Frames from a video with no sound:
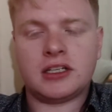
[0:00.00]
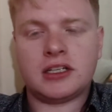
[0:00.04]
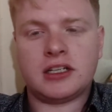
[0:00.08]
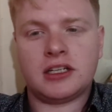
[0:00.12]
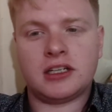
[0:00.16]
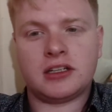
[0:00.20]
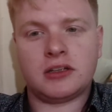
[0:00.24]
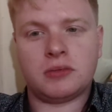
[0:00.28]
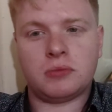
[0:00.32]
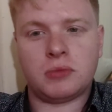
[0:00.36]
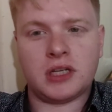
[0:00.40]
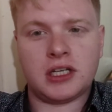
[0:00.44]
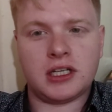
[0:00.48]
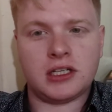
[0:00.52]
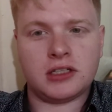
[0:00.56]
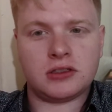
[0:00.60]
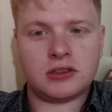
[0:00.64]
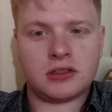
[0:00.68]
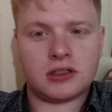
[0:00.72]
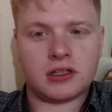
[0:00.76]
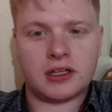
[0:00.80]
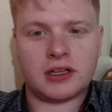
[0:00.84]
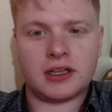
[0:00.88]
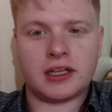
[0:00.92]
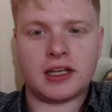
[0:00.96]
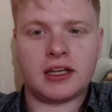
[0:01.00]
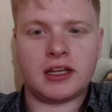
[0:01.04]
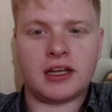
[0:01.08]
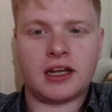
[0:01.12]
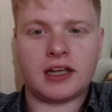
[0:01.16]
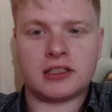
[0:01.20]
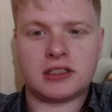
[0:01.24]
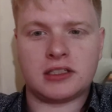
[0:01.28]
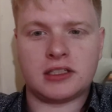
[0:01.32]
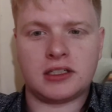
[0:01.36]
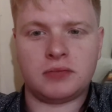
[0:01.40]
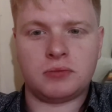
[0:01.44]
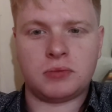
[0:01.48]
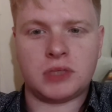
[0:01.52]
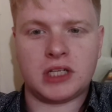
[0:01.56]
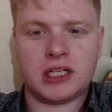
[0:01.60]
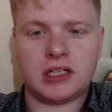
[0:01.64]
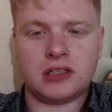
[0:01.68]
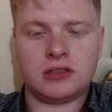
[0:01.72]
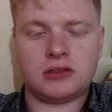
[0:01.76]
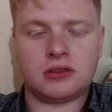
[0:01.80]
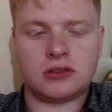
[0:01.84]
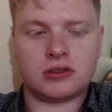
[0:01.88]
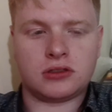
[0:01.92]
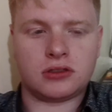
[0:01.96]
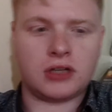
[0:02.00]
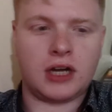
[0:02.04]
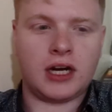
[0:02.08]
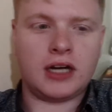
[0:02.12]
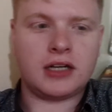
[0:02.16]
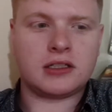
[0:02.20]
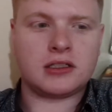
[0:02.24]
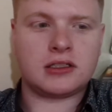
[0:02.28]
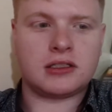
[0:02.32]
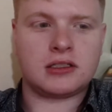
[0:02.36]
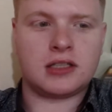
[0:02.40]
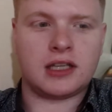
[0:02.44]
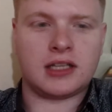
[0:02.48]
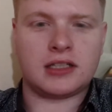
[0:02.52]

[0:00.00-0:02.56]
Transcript: in the Mahindra, and they're actually Mahindra trucks.